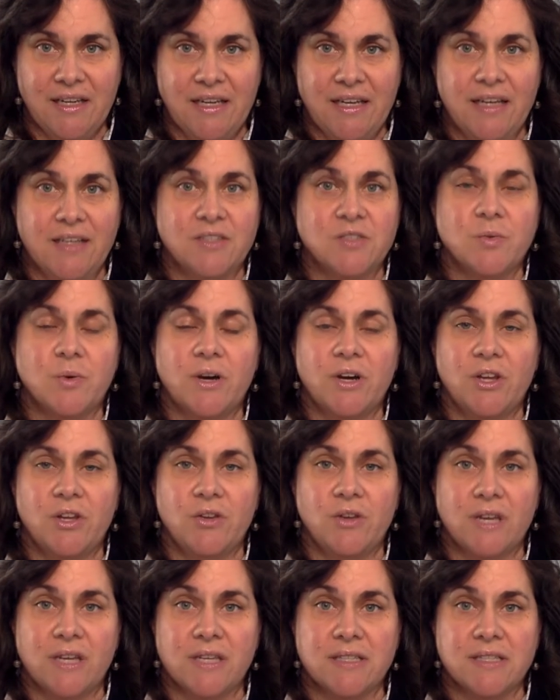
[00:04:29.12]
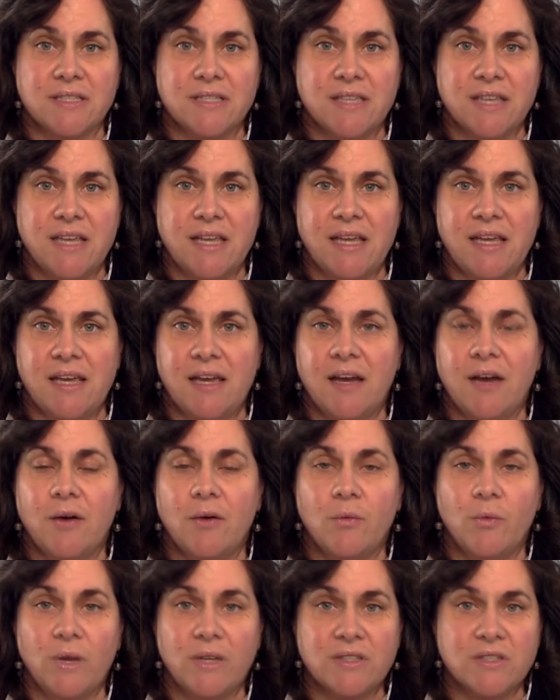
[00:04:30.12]
It's where you can see
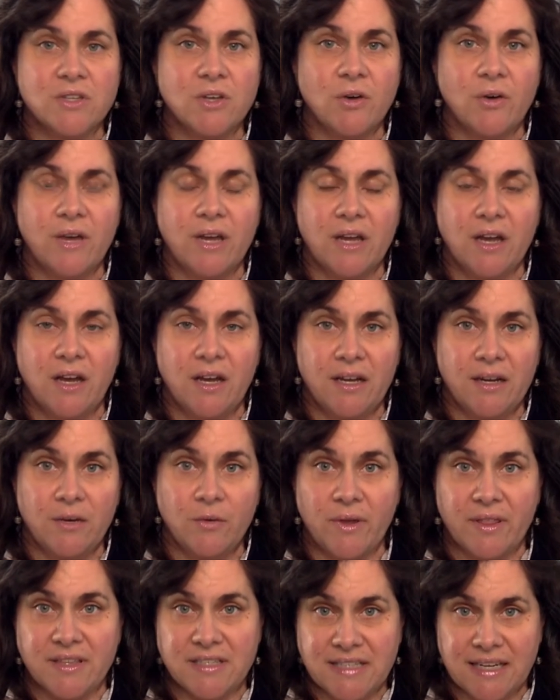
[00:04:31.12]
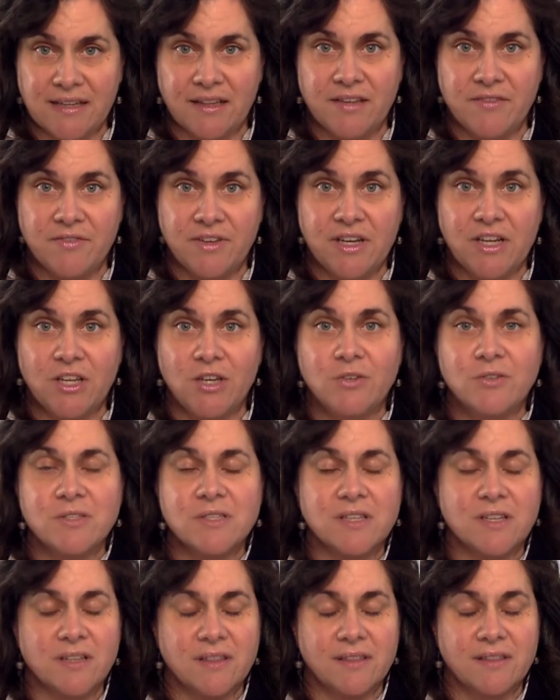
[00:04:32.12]
what's going on with daily videos
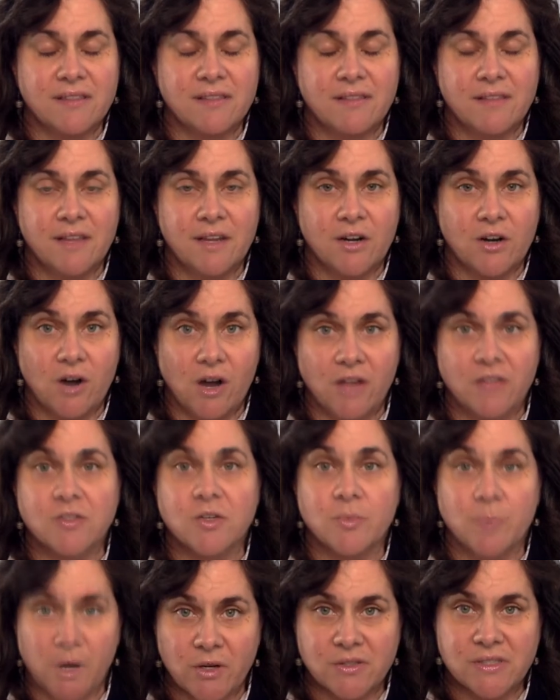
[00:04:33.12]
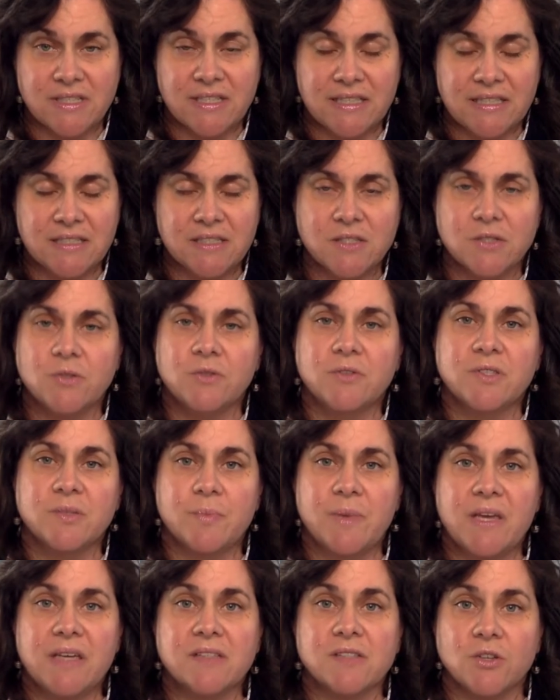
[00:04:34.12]
that are also posted in
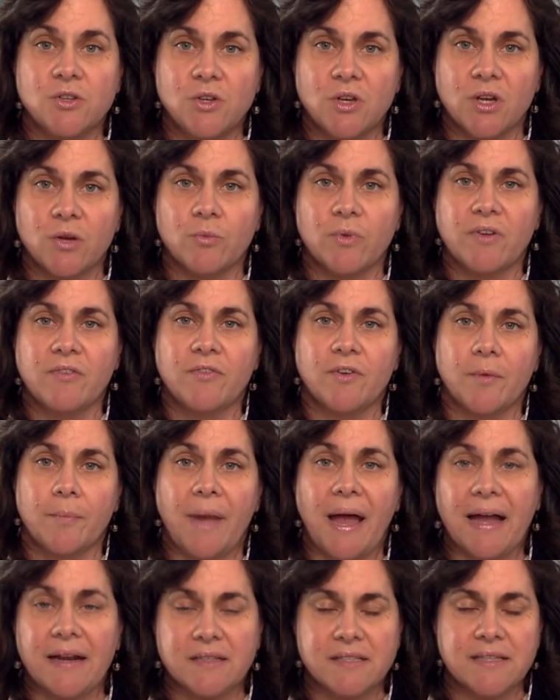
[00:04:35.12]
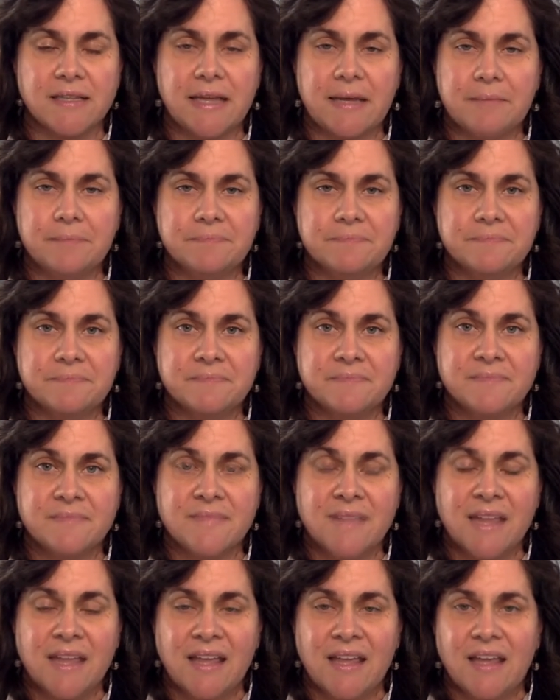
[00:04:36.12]
SchoolSpeak, so you can refer back to them.
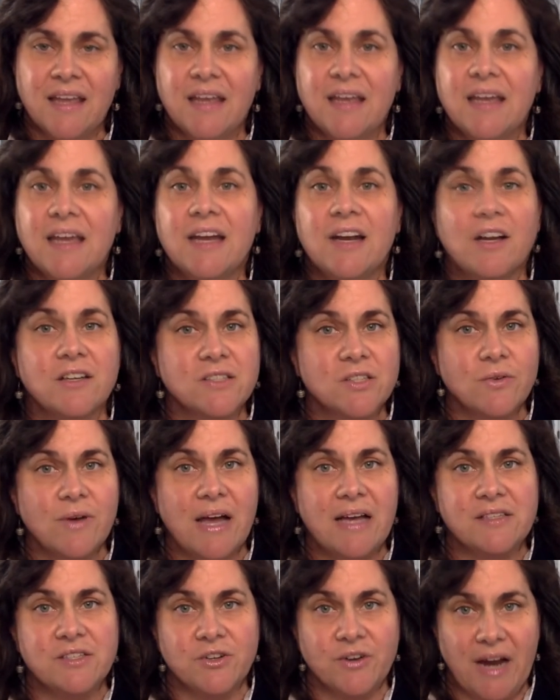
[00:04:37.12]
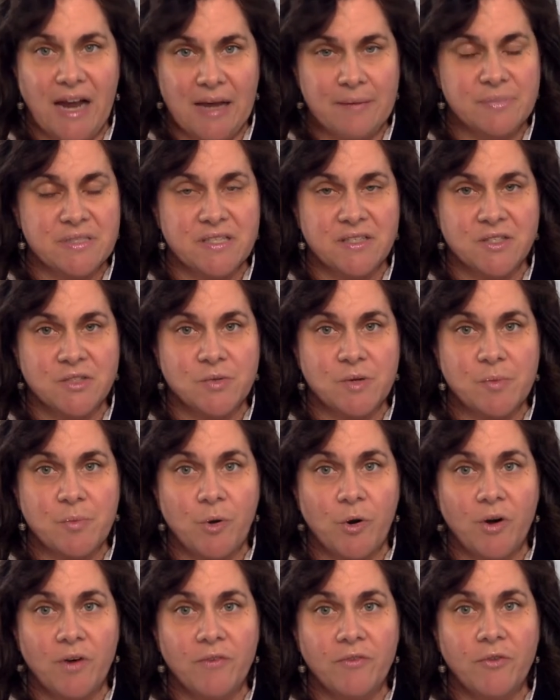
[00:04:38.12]
It also has your absence
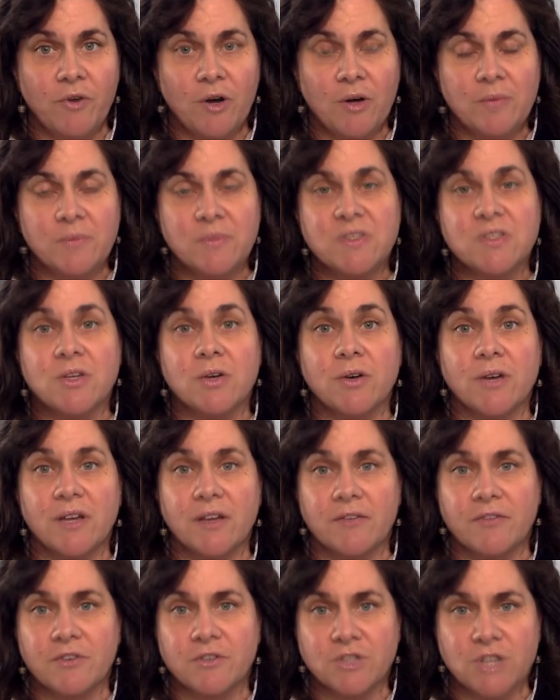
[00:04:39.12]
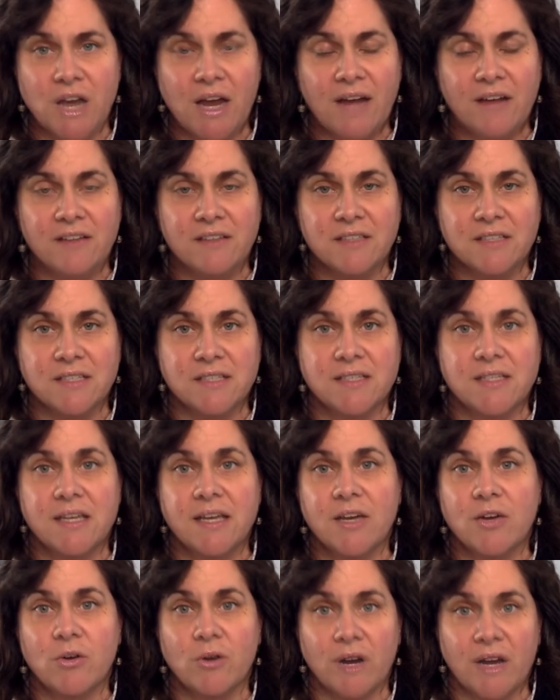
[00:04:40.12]
report forms, so if your child is
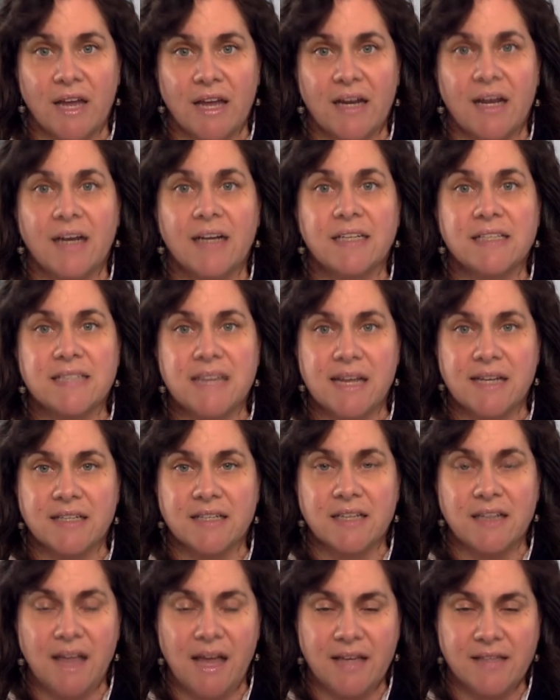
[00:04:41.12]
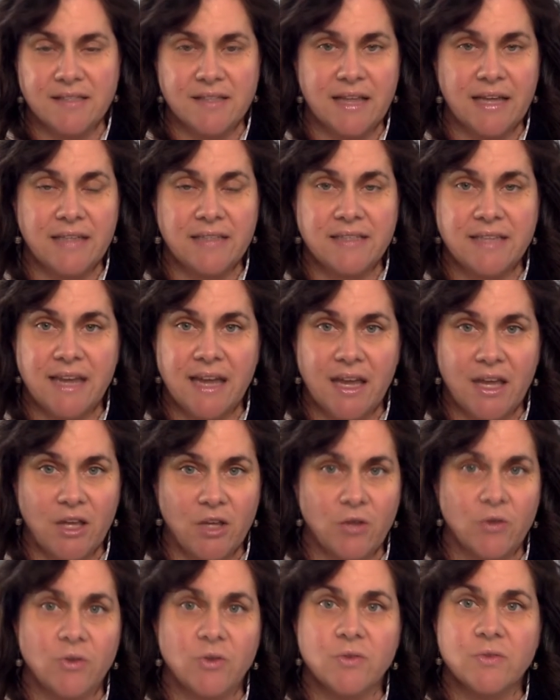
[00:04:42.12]
sick or cannot attend class that day,
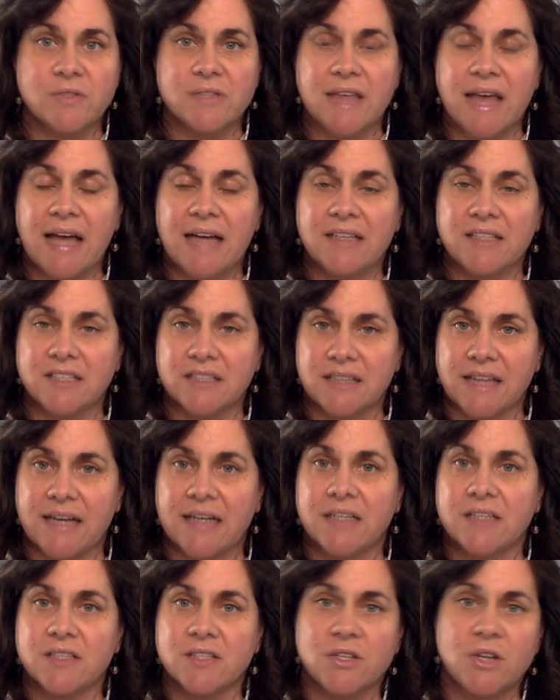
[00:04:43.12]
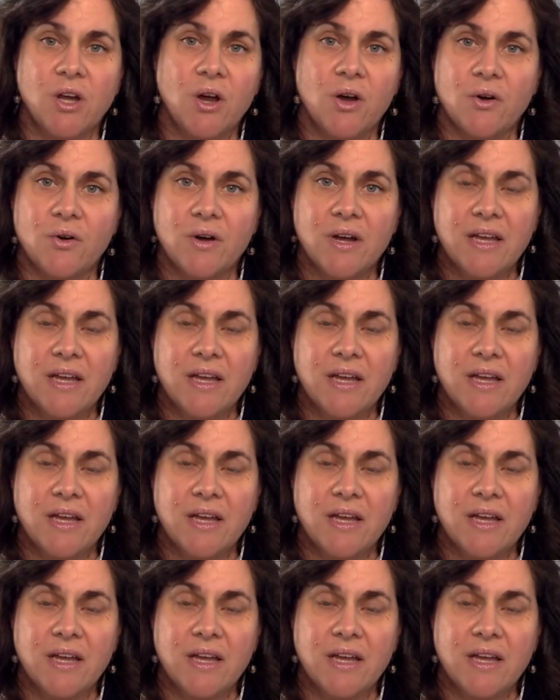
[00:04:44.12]
you use that to let us know